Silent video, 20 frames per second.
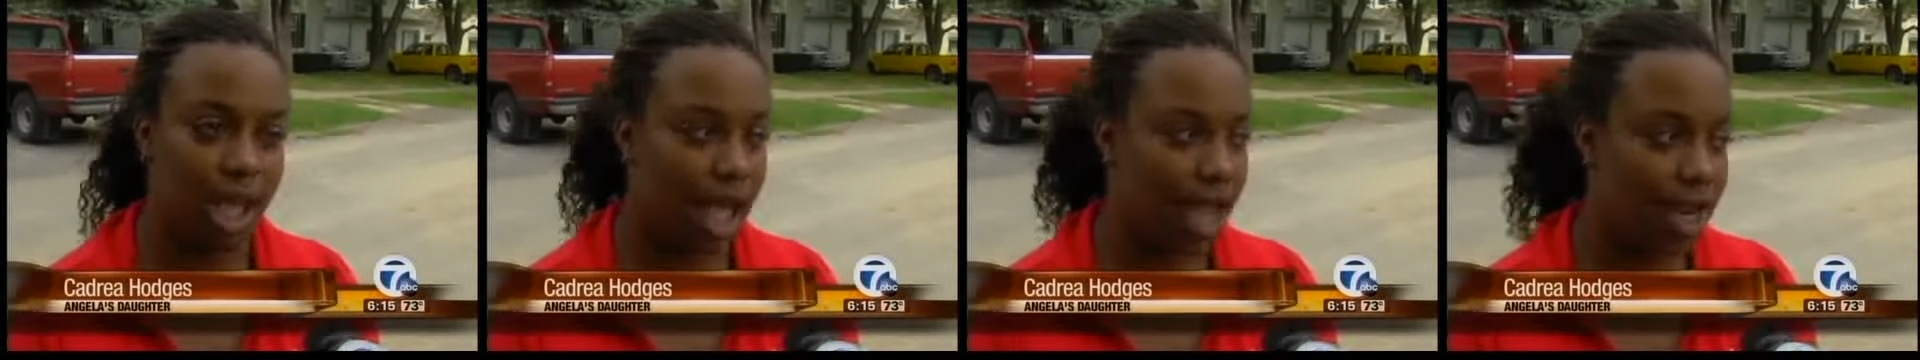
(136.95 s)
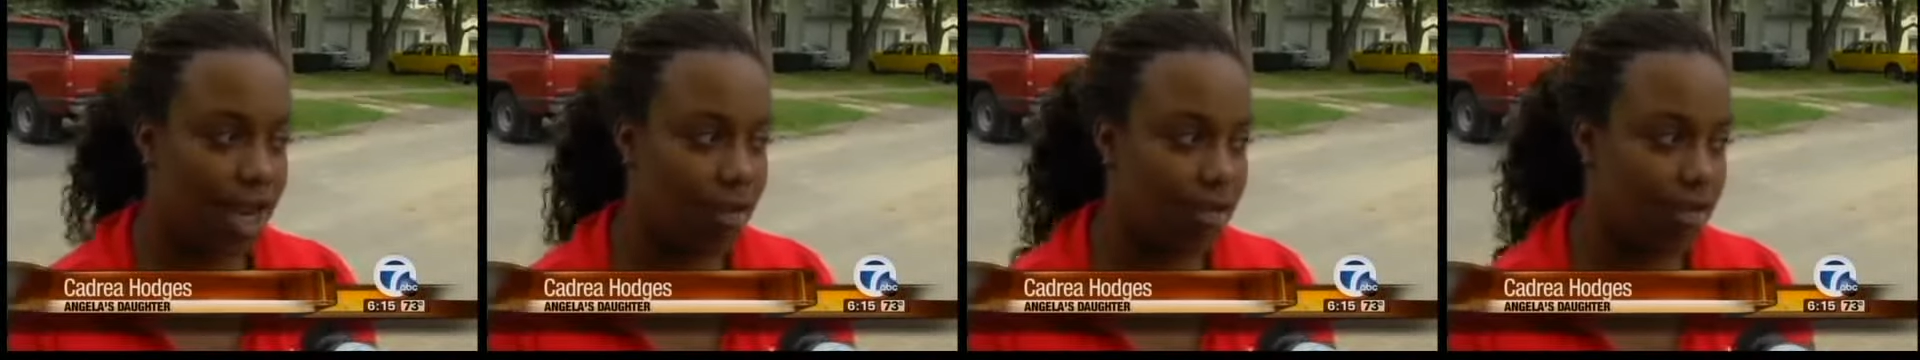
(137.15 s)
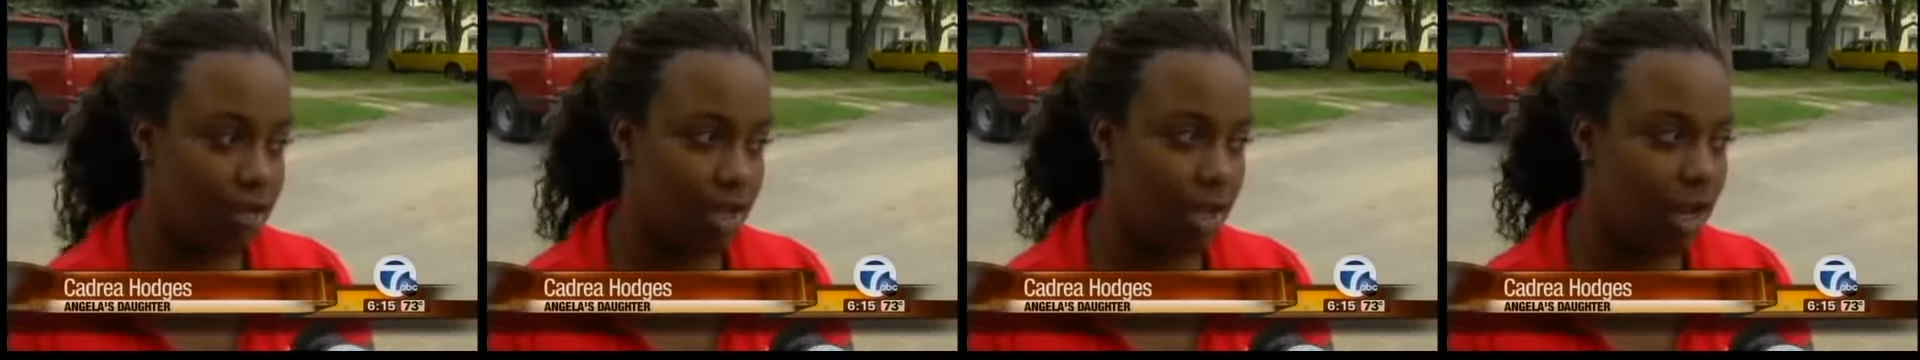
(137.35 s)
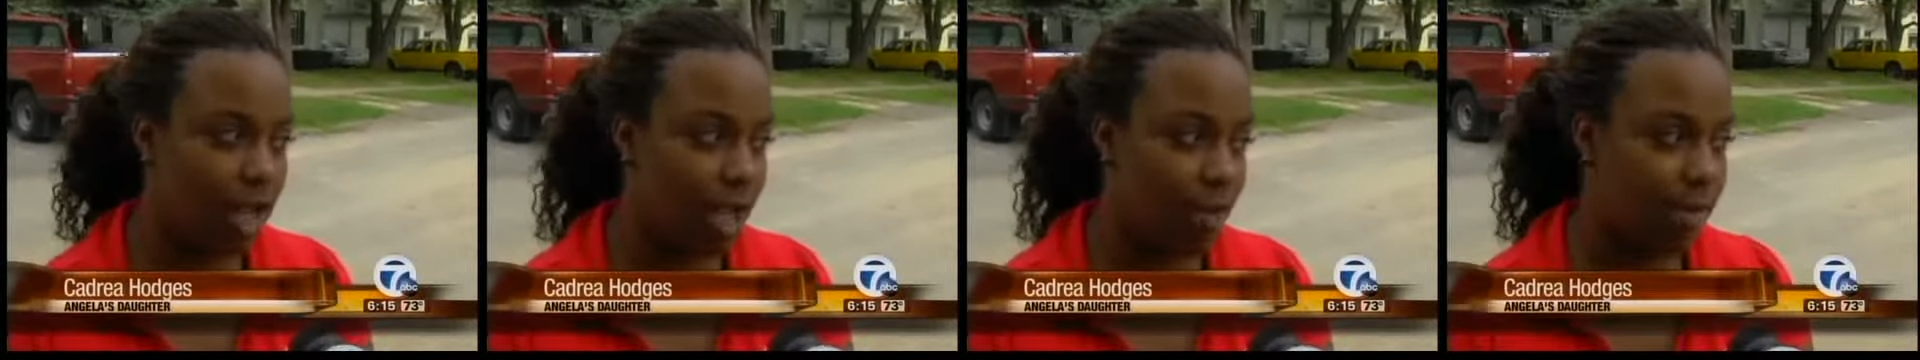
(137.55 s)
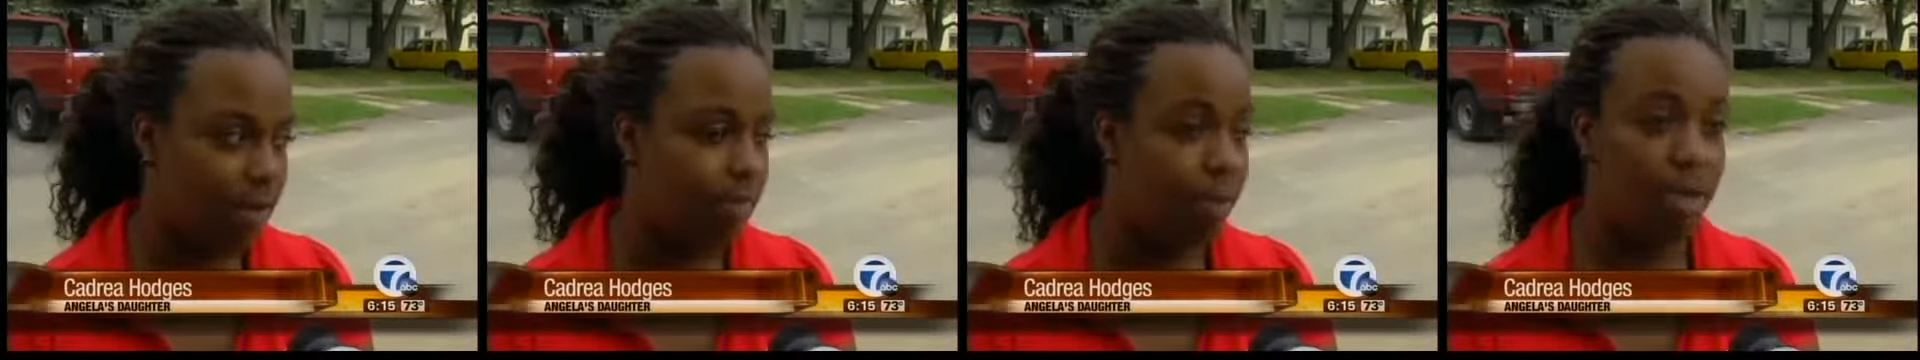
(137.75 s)
I never thought
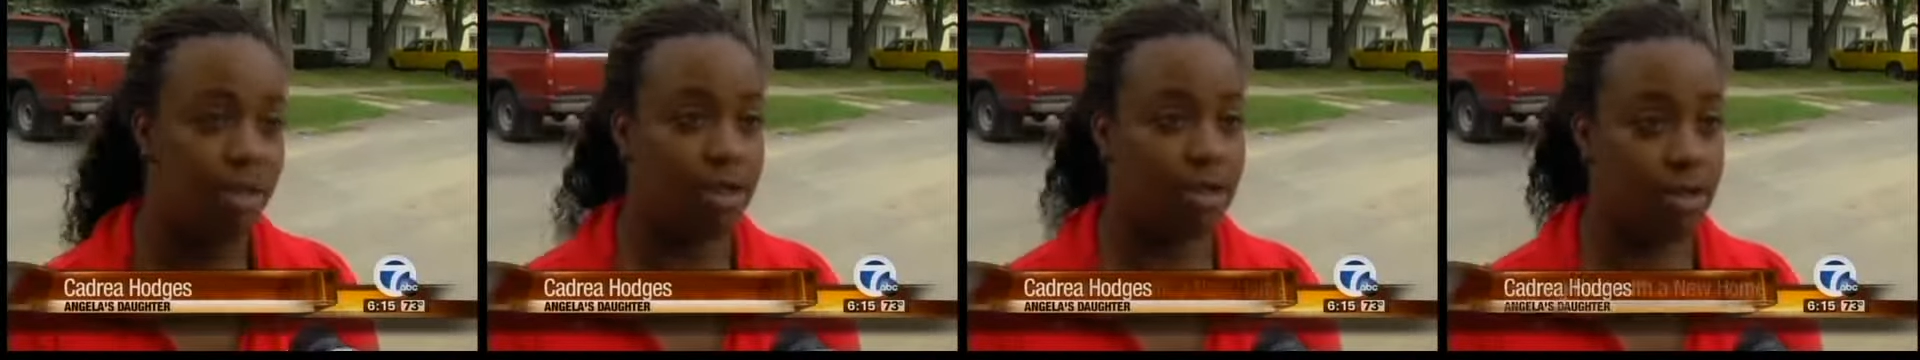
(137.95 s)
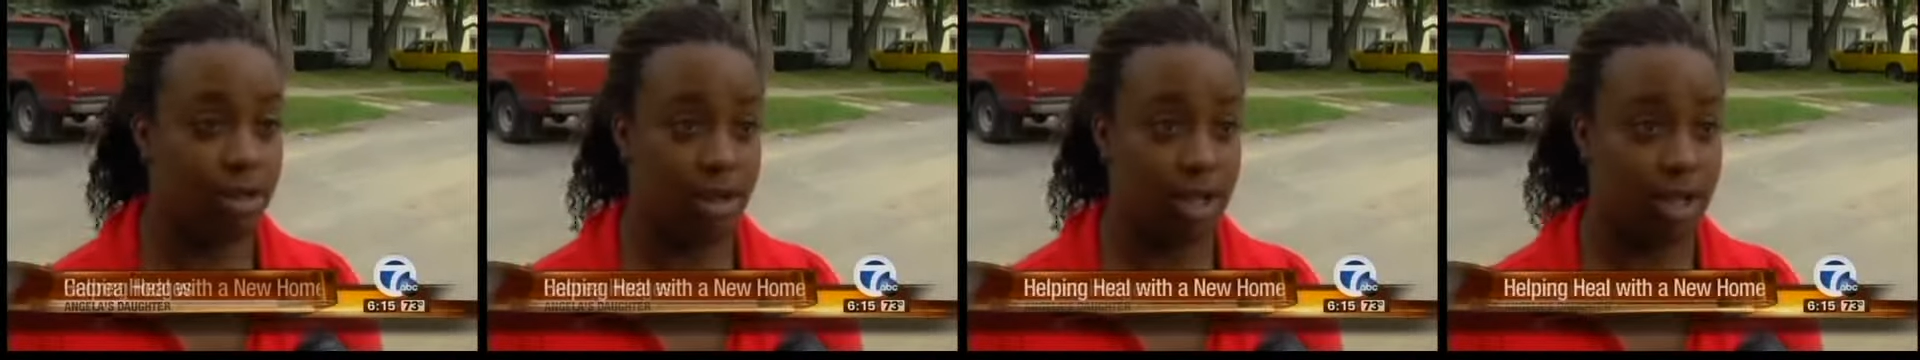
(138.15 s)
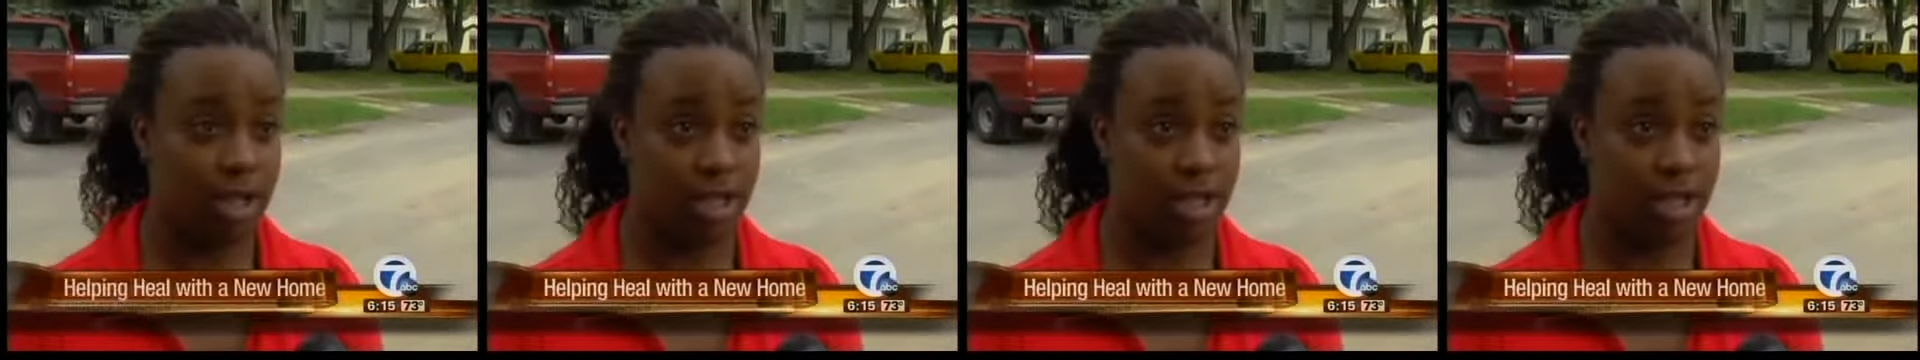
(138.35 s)
I'd be building on